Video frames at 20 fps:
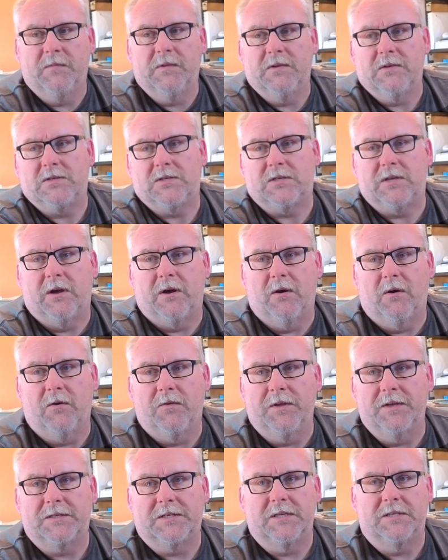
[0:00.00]
So
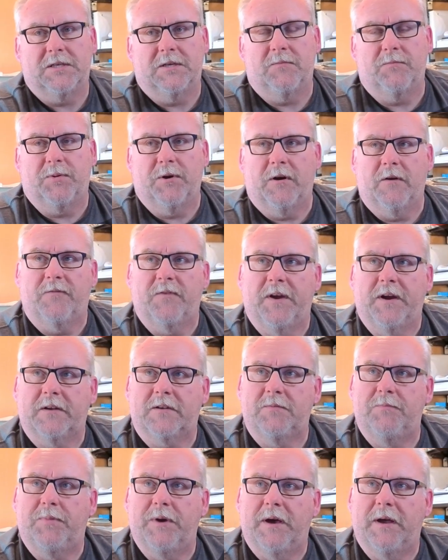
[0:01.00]
this isn't
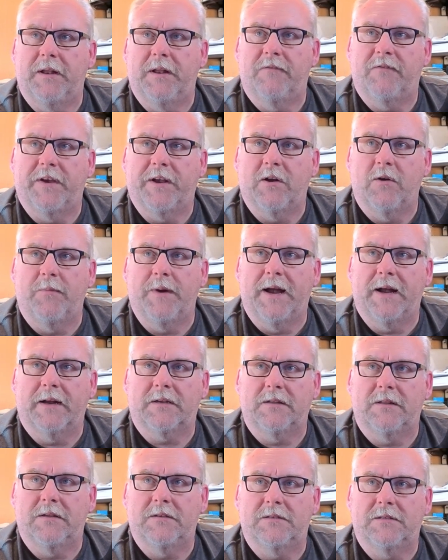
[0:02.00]
perfect, but if I go back
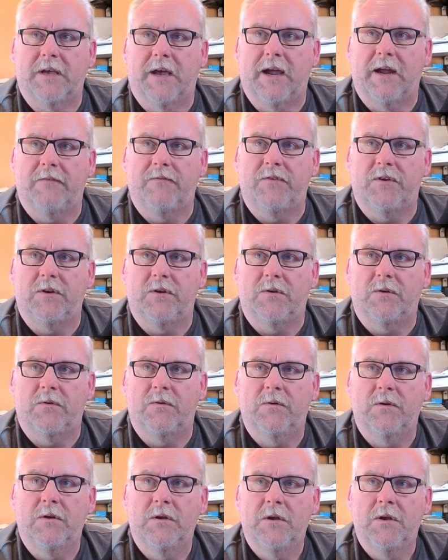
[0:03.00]
to the side view,